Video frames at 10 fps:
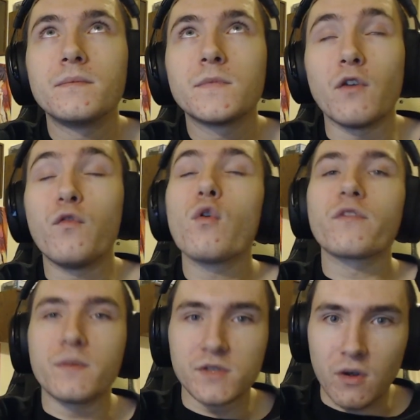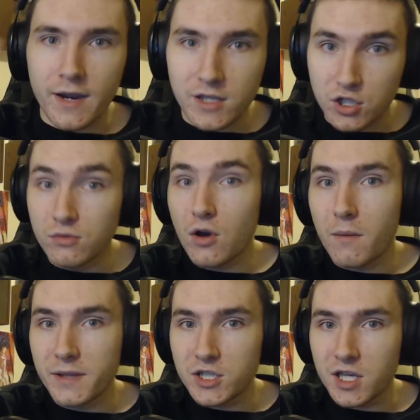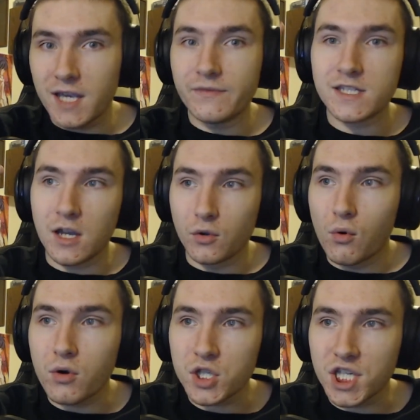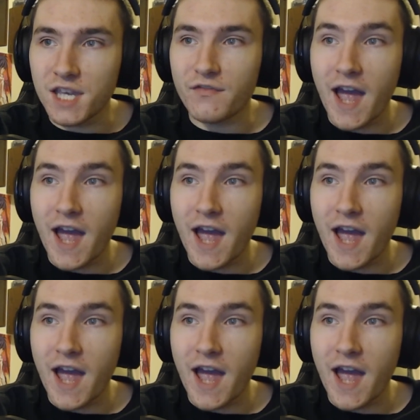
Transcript: no, four of them, sorry, two goblin chiefs, an orc chief,